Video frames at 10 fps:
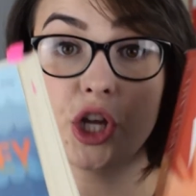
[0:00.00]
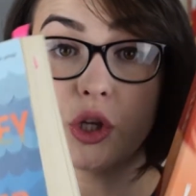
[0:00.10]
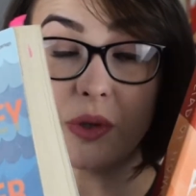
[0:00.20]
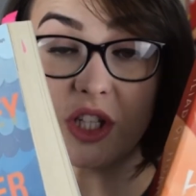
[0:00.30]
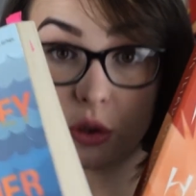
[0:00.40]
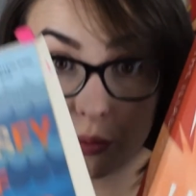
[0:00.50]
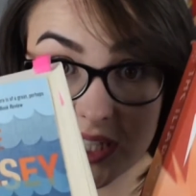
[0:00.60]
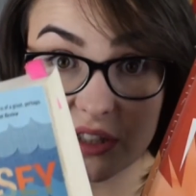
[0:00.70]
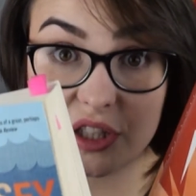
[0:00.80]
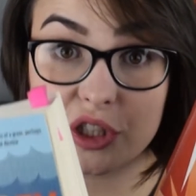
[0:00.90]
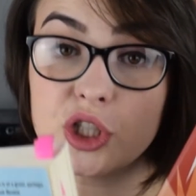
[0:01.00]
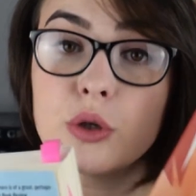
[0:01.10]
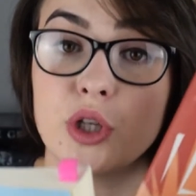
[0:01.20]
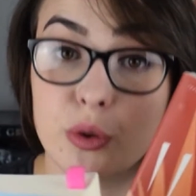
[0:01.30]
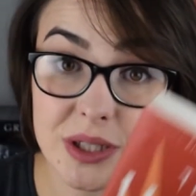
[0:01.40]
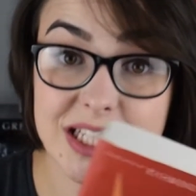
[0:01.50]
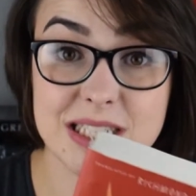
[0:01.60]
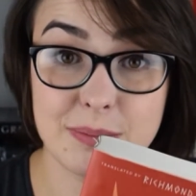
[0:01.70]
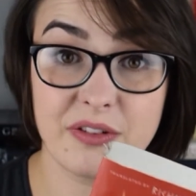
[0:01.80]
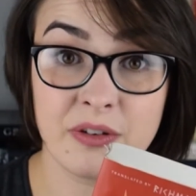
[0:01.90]
You need to read these two, you need
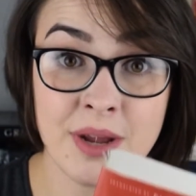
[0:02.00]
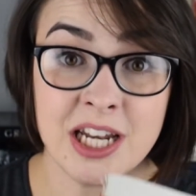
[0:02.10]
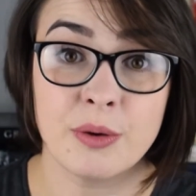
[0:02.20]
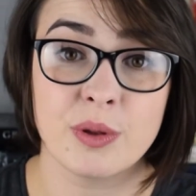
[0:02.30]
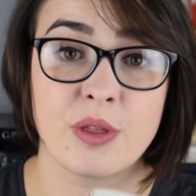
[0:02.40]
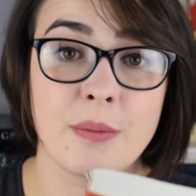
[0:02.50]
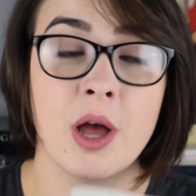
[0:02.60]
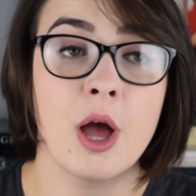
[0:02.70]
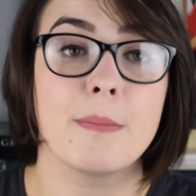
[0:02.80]
to be familiar with them,